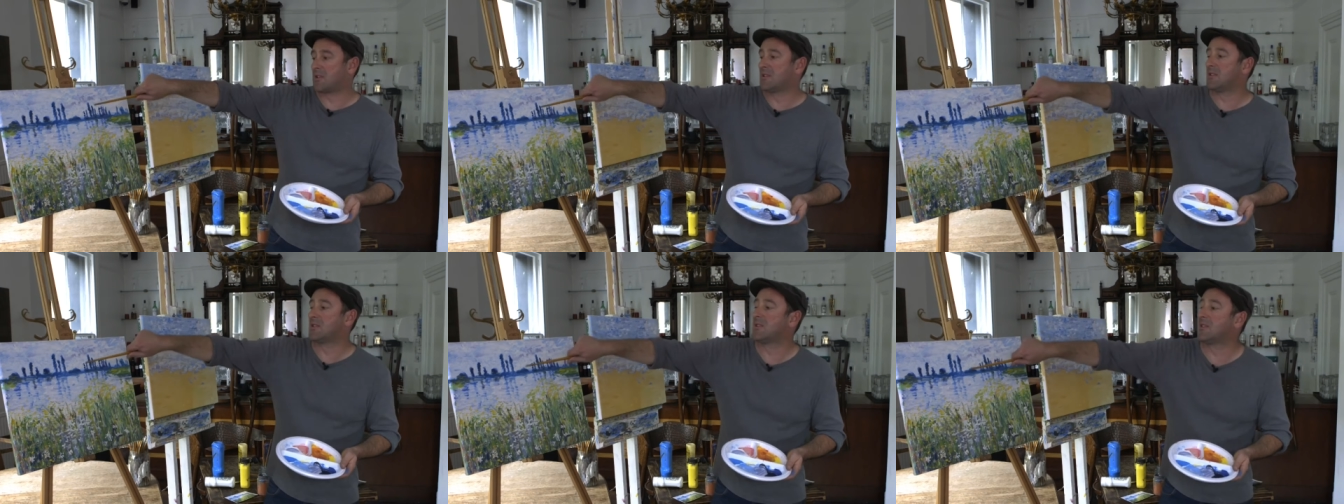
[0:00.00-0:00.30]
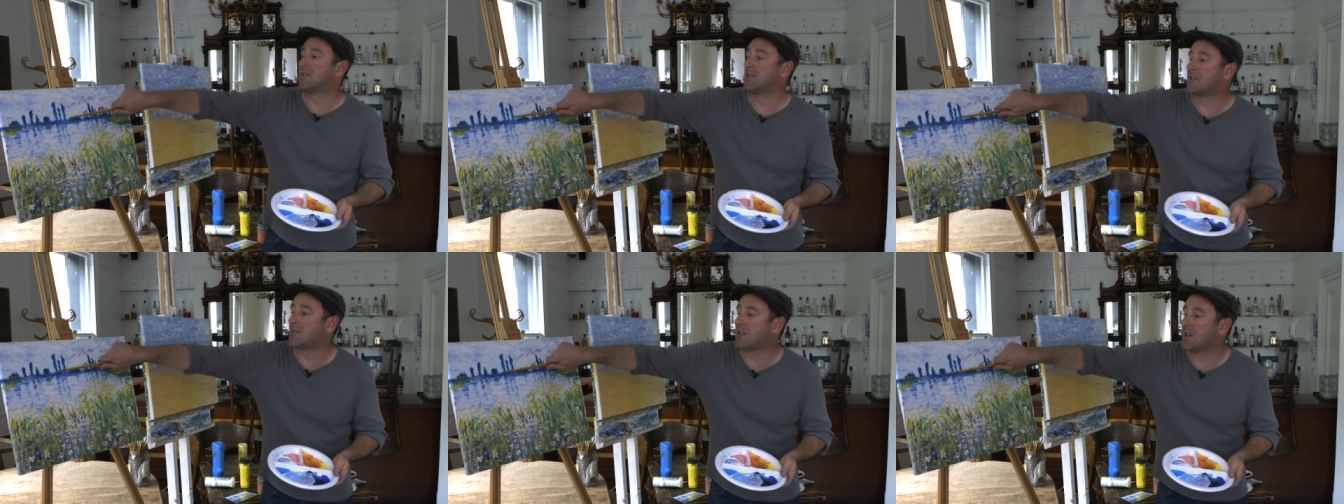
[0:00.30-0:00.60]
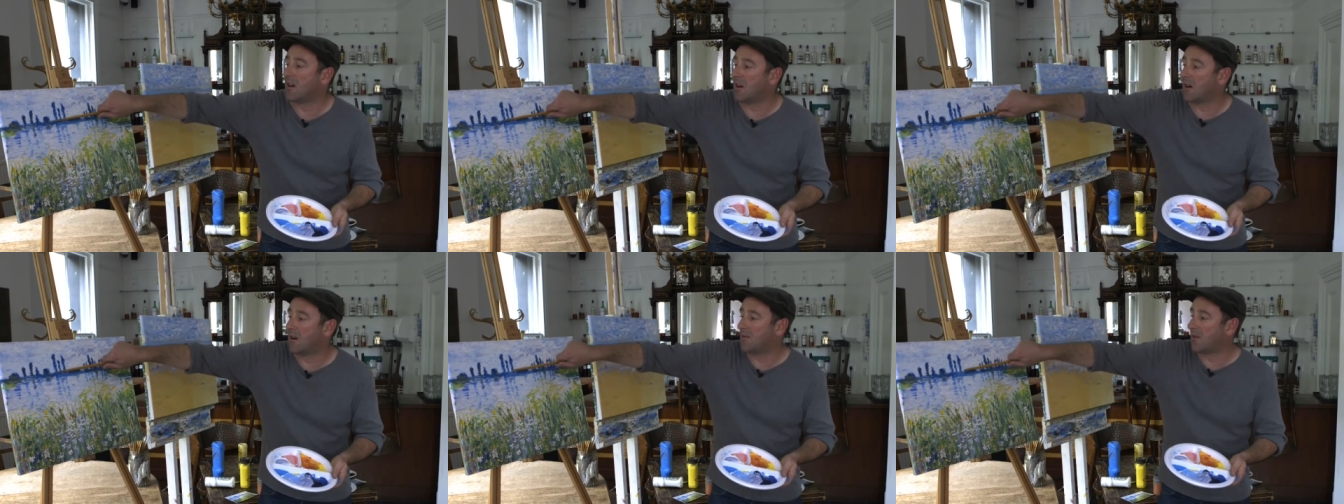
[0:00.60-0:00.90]
we can still see
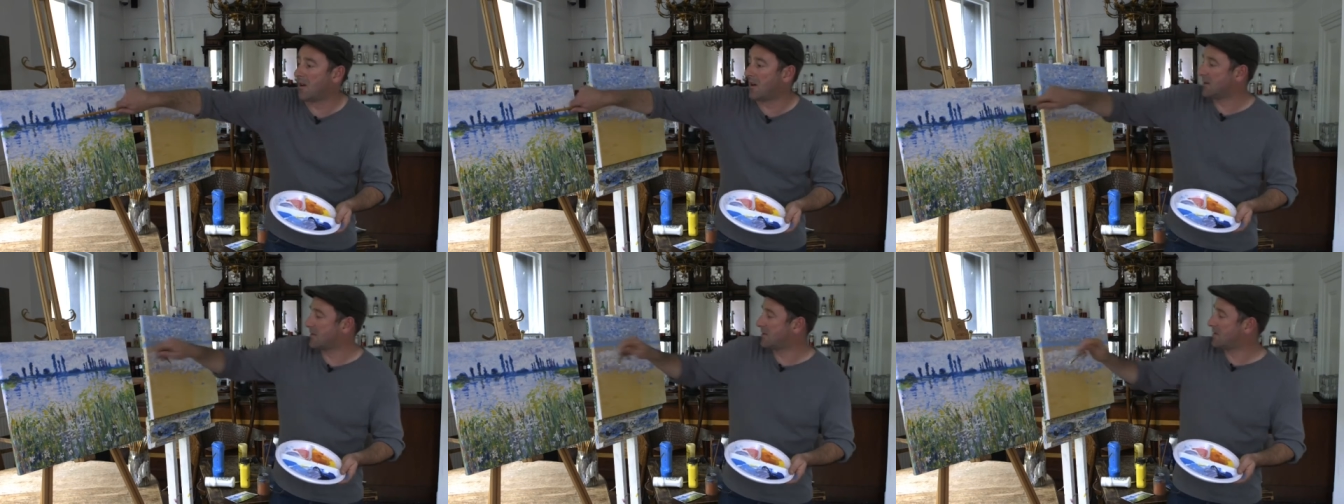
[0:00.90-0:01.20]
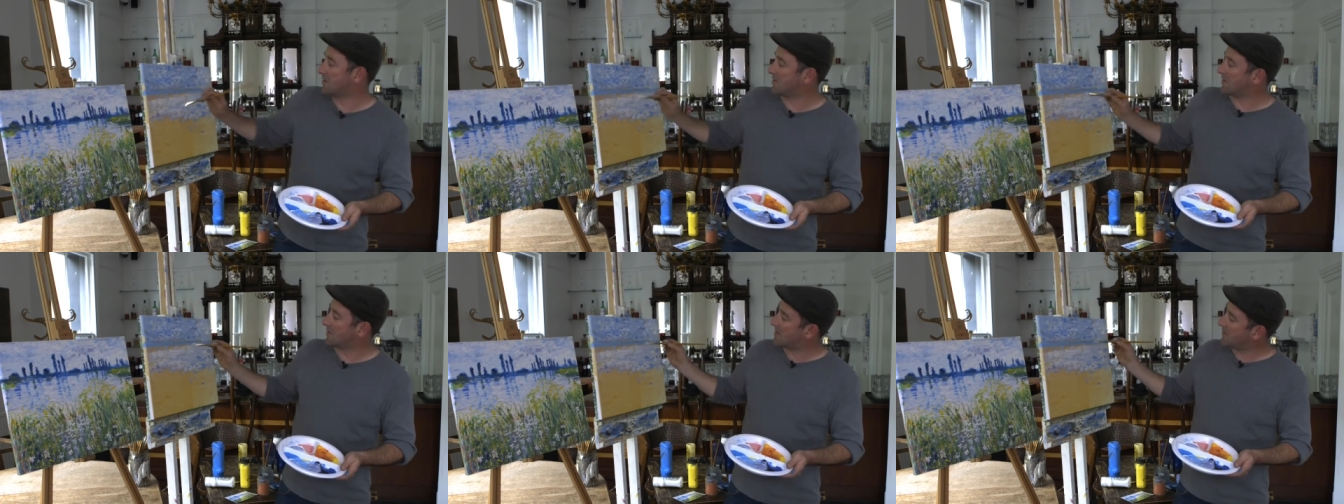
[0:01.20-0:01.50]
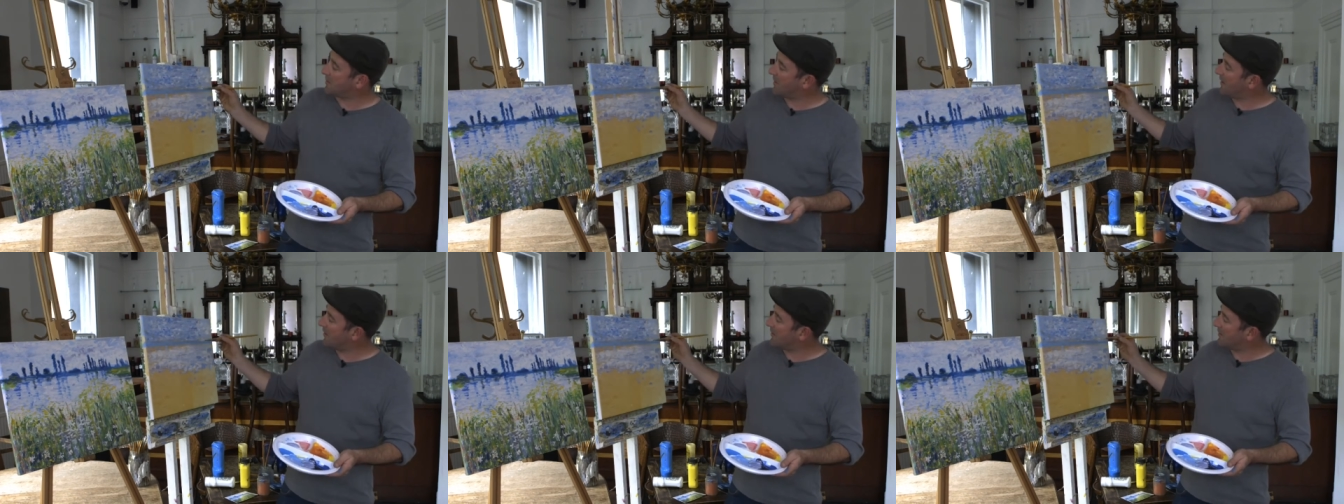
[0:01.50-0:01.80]
our horizon just
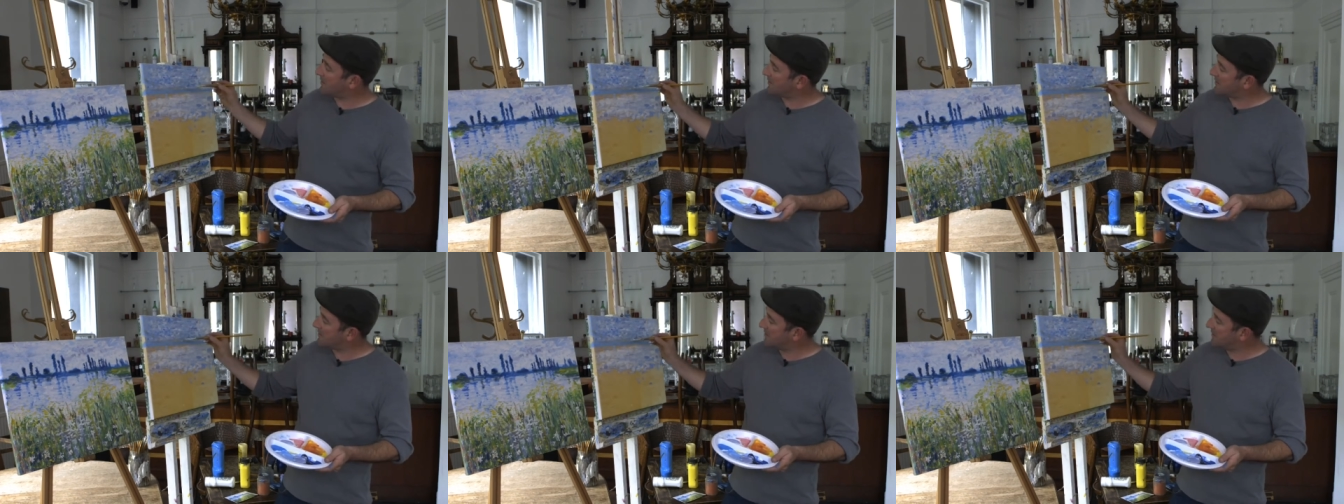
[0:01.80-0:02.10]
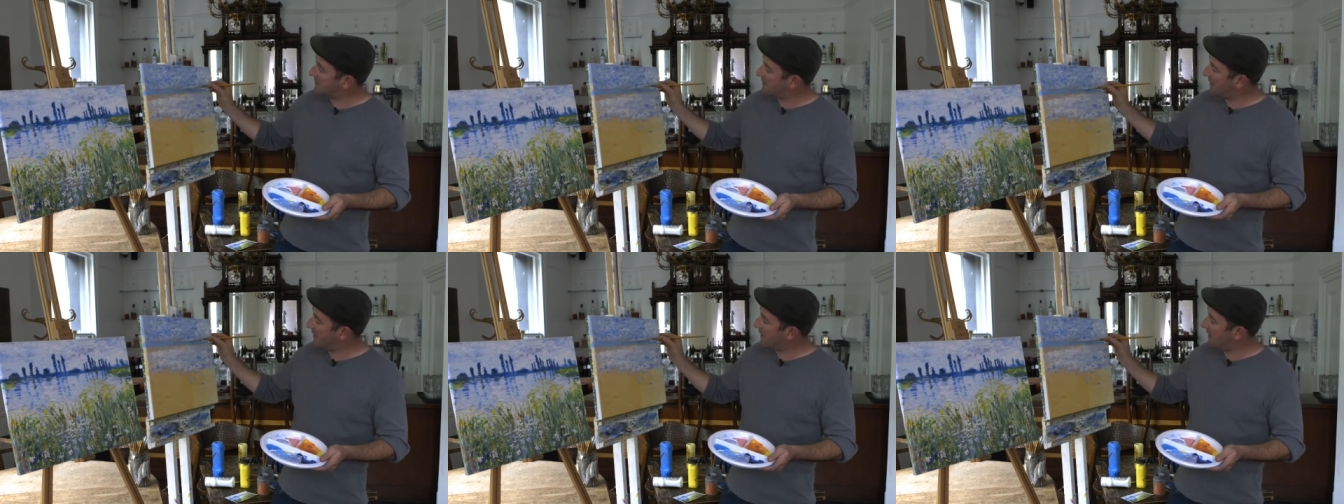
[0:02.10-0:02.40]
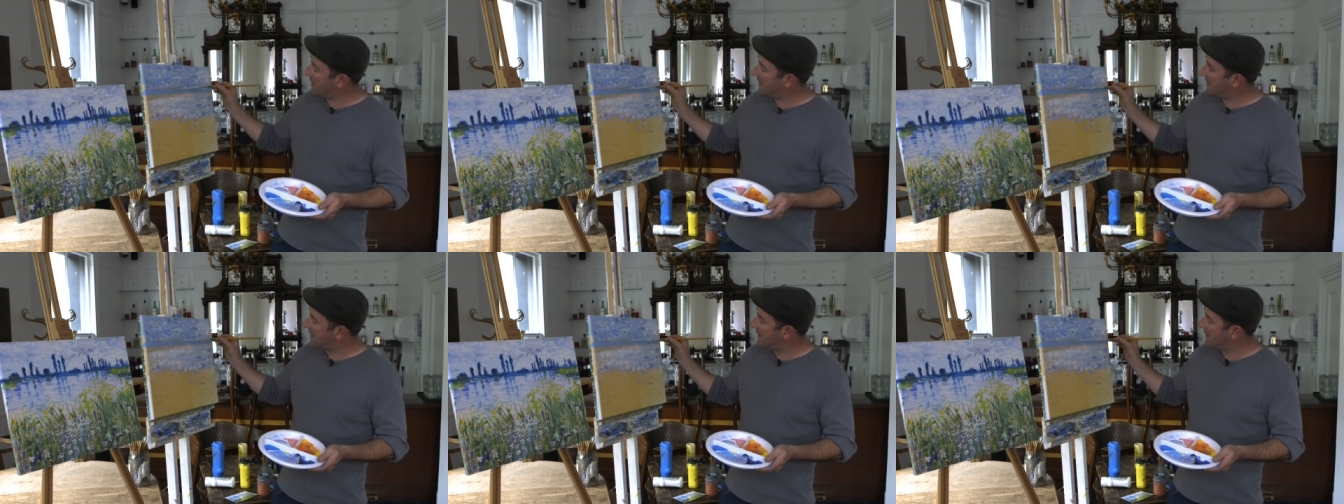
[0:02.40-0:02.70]
about still
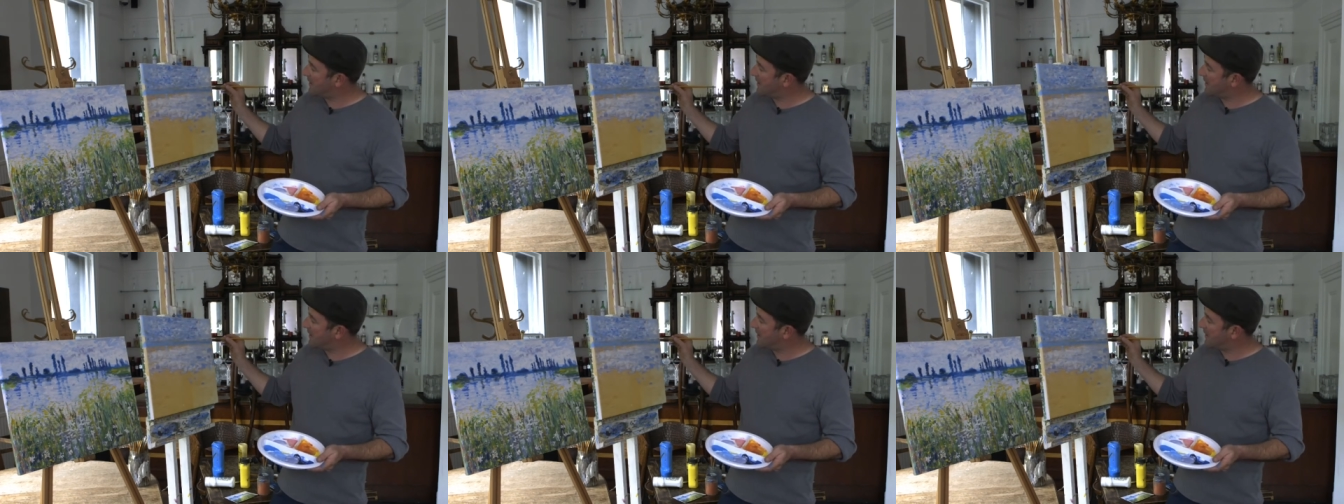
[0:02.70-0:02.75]
there.